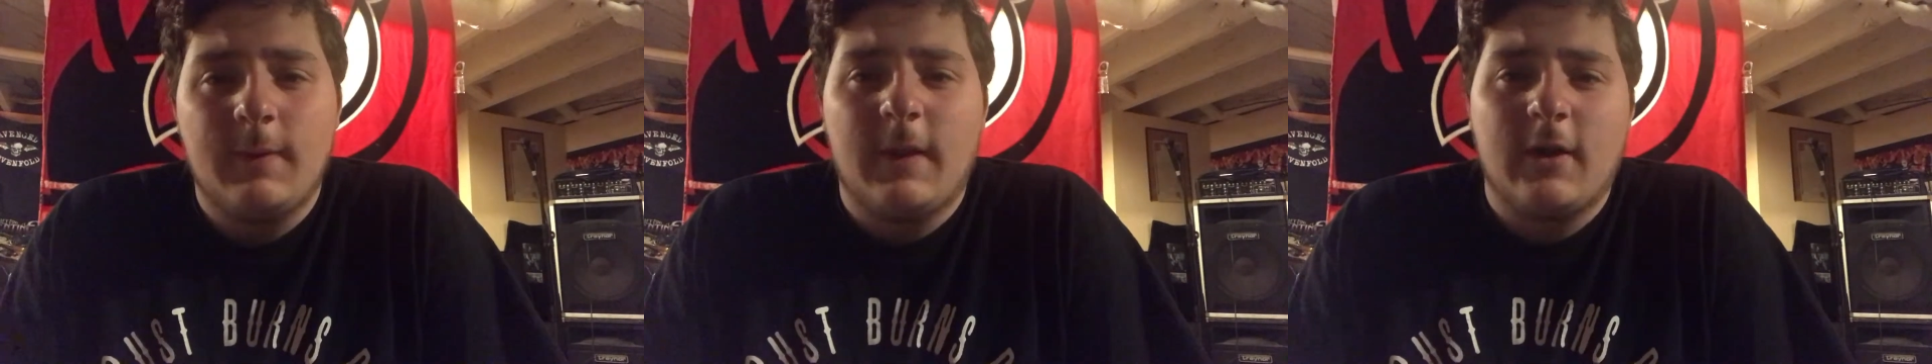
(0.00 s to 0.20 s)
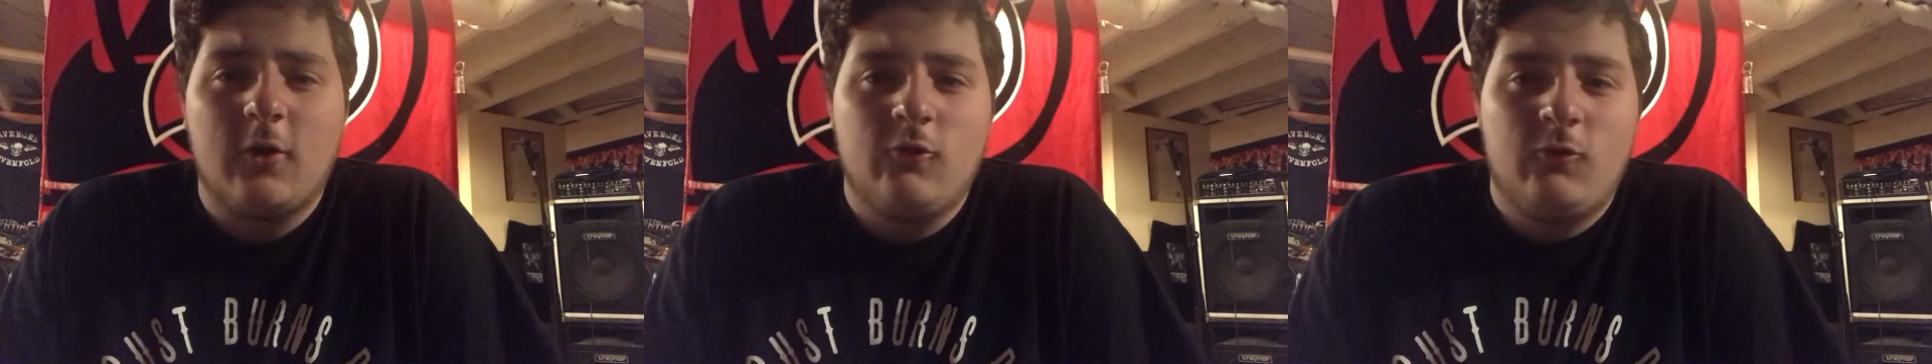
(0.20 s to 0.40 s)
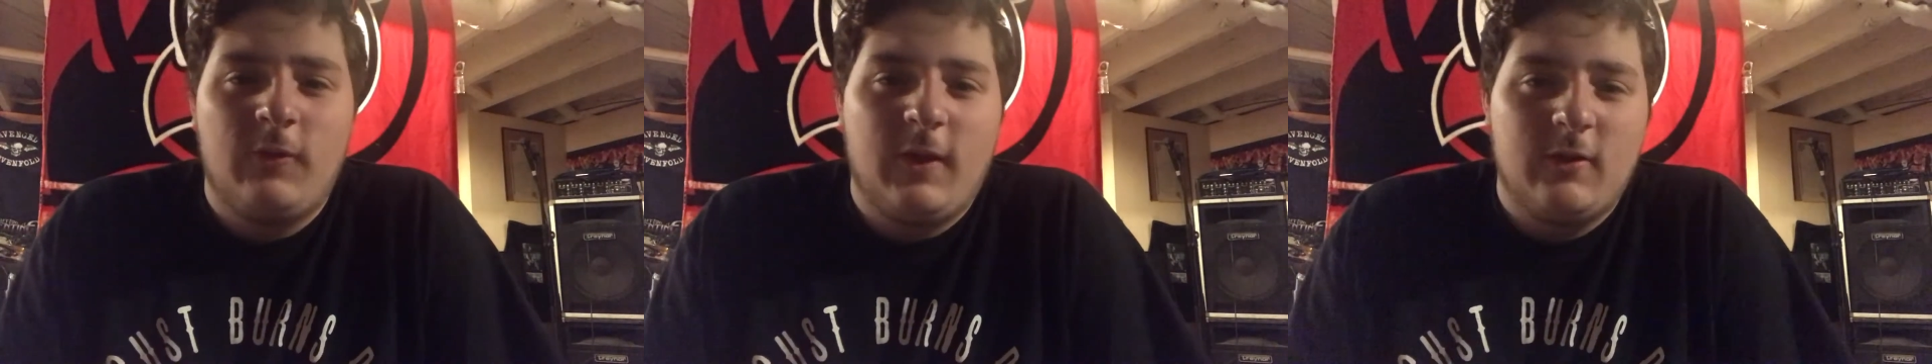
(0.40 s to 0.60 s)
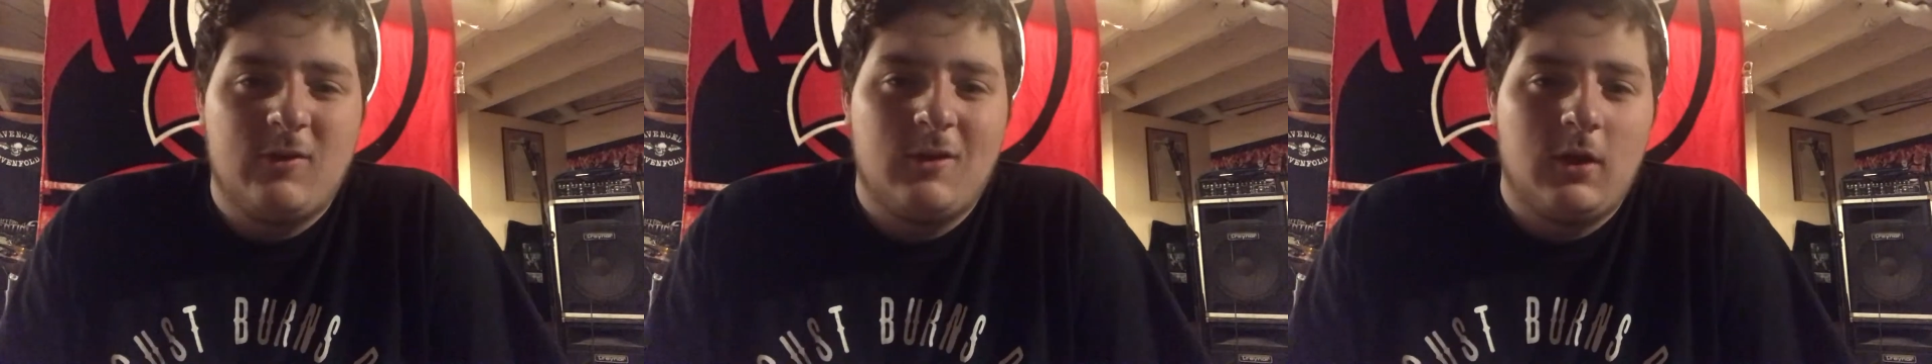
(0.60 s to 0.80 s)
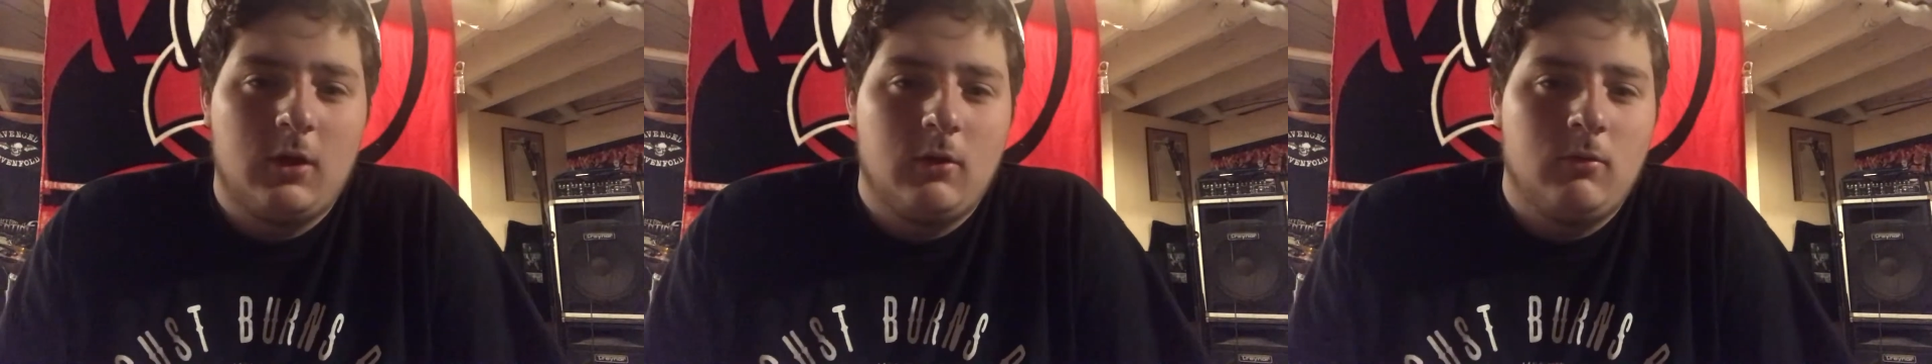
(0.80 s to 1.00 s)
that goes without
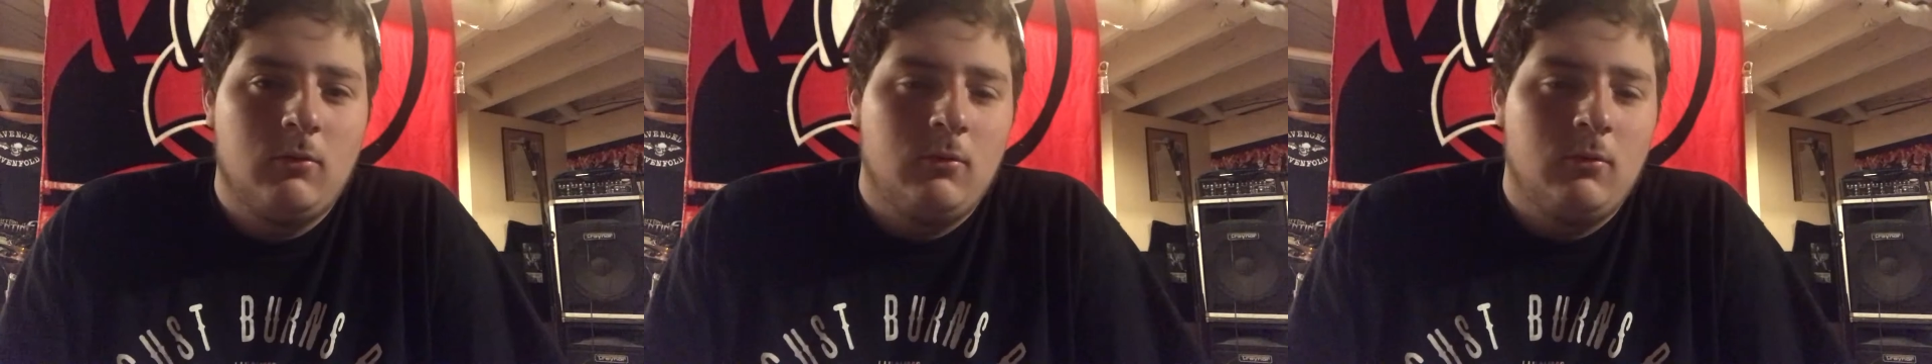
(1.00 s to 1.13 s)
saying.